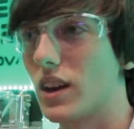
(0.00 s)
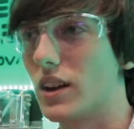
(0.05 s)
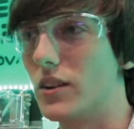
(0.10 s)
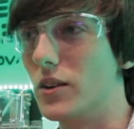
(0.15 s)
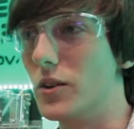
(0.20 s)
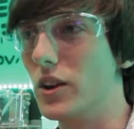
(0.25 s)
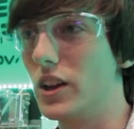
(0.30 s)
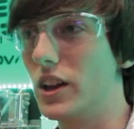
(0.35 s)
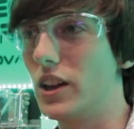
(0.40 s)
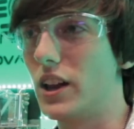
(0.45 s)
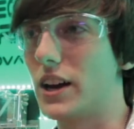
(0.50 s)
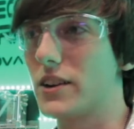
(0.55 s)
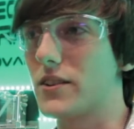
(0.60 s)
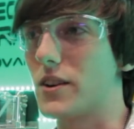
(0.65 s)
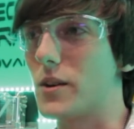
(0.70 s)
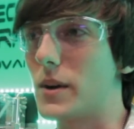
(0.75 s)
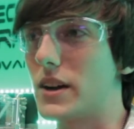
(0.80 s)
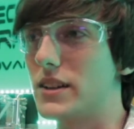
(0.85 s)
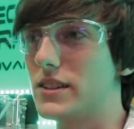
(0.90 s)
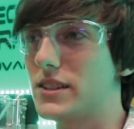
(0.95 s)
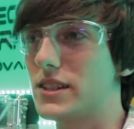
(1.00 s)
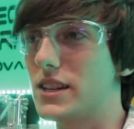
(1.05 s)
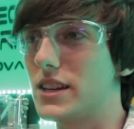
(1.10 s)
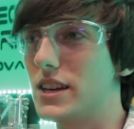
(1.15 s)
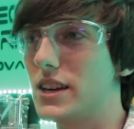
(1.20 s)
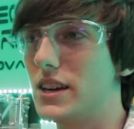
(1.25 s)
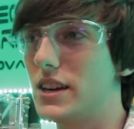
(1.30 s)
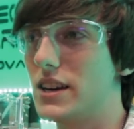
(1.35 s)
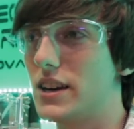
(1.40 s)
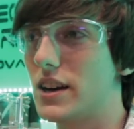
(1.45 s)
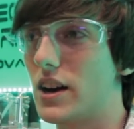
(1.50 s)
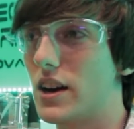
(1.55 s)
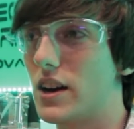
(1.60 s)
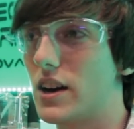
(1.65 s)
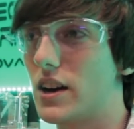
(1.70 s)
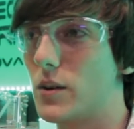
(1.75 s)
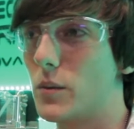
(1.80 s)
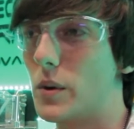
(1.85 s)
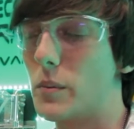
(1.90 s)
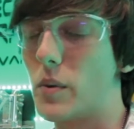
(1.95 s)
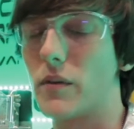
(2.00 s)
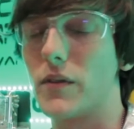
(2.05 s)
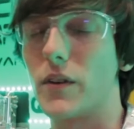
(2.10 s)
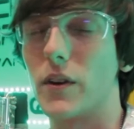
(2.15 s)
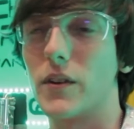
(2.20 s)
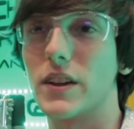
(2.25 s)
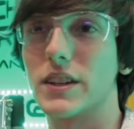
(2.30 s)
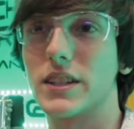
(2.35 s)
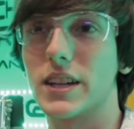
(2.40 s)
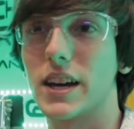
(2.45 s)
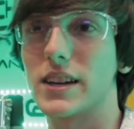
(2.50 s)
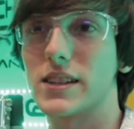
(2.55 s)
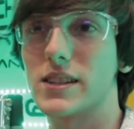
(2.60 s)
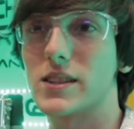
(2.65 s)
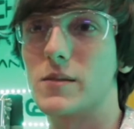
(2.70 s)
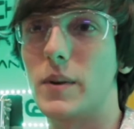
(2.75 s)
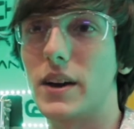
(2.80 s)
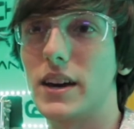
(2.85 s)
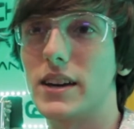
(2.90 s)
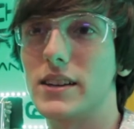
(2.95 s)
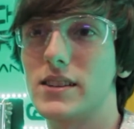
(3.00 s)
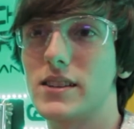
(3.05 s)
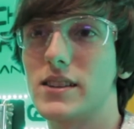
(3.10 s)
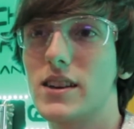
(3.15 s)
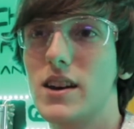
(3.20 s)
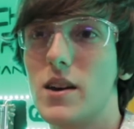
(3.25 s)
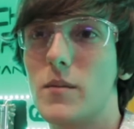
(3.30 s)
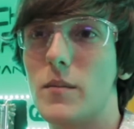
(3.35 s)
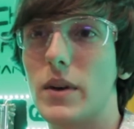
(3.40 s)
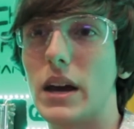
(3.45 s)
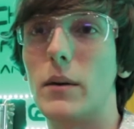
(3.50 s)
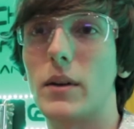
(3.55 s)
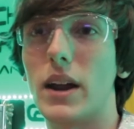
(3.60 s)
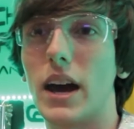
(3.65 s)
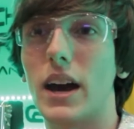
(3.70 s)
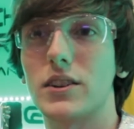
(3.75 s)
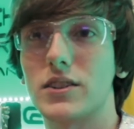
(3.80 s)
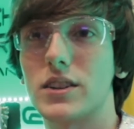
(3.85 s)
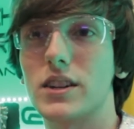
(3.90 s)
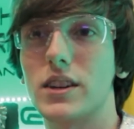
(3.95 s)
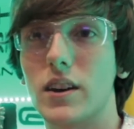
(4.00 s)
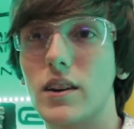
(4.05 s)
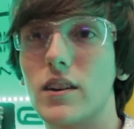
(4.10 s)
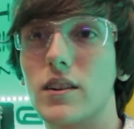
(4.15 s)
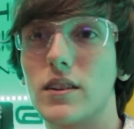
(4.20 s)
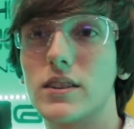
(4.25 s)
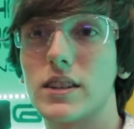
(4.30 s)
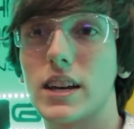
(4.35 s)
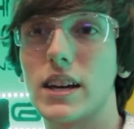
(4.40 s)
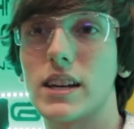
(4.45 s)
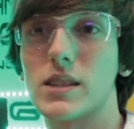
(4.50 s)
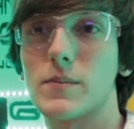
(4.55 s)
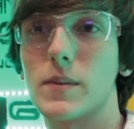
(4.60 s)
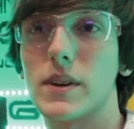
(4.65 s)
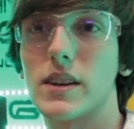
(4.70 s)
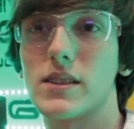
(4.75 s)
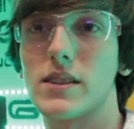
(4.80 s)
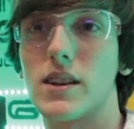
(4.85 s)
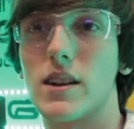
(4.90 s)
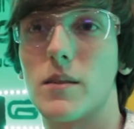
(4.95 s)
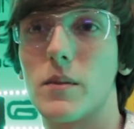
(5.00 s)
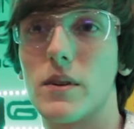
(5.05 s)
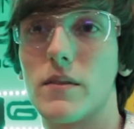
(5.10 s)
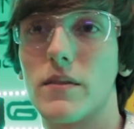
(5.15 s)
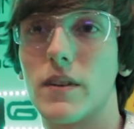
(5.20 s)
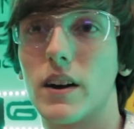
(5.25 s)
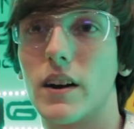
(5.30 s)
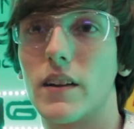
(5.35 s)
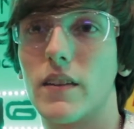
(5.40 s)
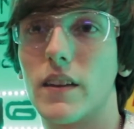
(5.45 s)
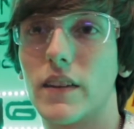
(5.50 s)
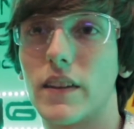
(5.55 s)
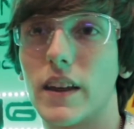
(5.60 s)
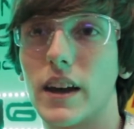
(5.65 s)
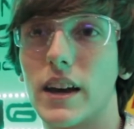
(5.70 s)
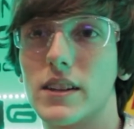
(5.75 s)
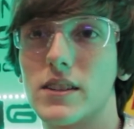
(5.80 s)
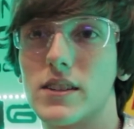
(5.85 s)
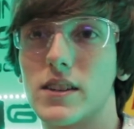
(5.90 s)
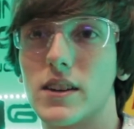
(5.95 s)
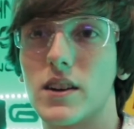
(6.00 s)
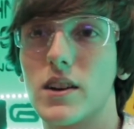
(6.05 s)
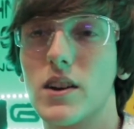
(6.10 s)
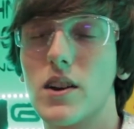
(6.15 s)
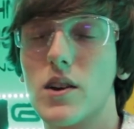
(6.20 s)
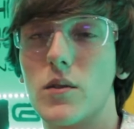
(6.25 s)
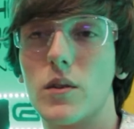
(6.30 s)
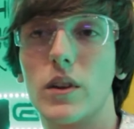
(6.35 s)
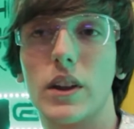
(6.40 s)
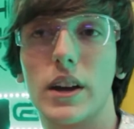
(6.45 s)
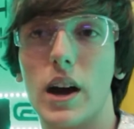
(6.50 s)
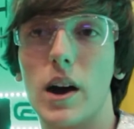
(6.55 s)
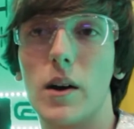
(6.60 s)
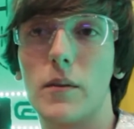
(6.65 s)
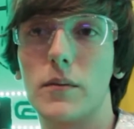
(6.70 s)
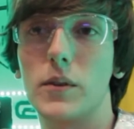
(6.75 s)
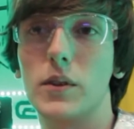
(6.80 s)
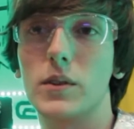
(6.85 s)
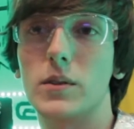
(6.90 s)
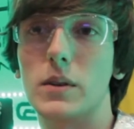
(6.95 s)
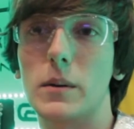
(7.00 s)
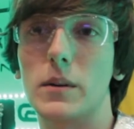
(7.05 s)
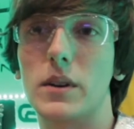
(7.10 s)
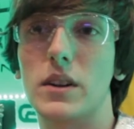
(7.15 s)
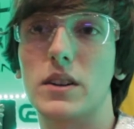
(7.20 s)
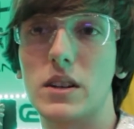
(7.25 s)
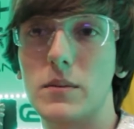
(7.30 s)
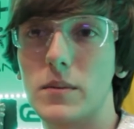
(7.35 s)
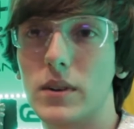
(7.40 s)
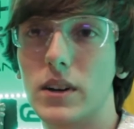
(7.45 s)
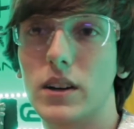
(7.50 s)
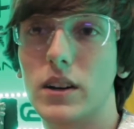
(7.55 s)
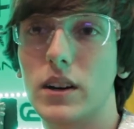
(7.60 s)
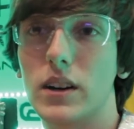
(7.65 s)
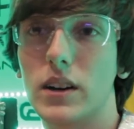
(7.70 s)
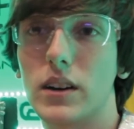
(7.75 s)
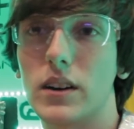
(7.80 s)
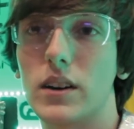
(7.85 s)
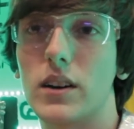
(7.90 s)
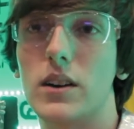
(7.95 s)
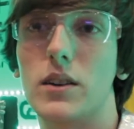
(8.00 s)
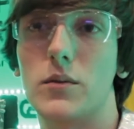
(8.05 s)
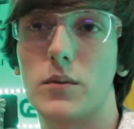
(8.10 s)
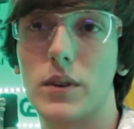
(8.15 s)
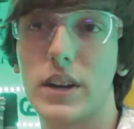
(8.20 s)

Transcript: We really like ROBOTC. Uh, we prefer the text-based, being able to actually code in text-based, and we find that that's uh, really helpful to be able to debug and